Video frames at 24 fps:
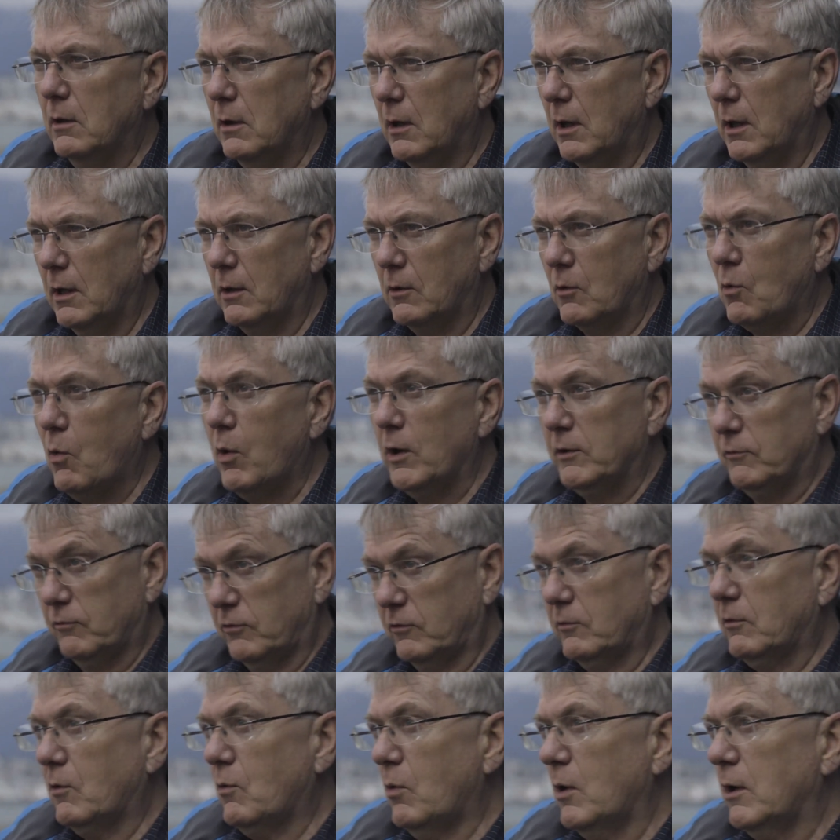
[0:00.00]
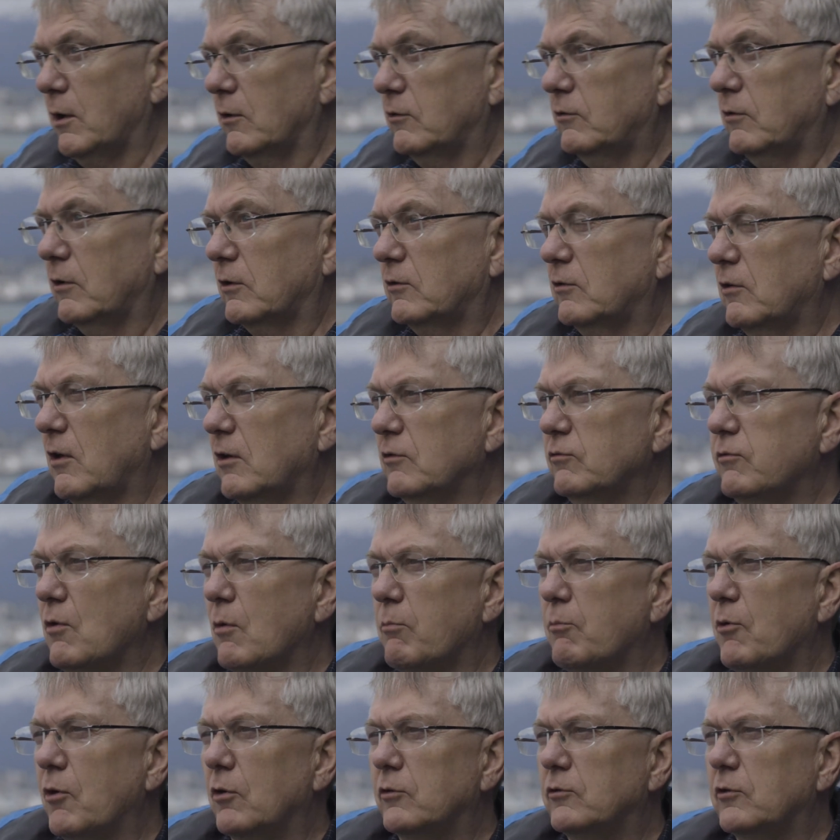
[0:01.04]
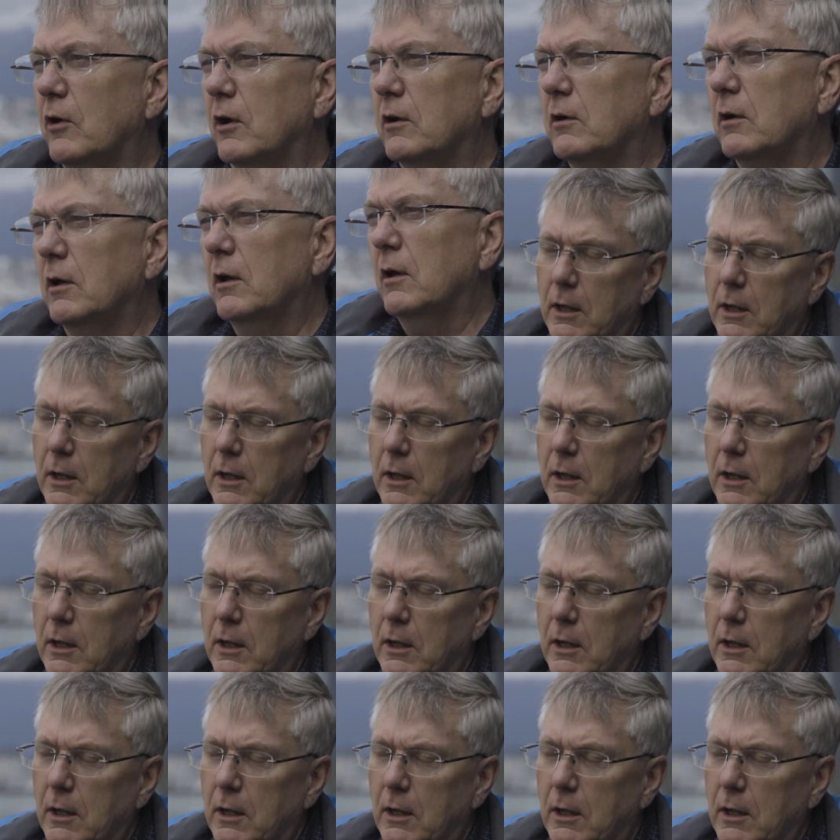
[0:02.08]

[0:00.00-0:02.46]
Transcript: and quite a successful project.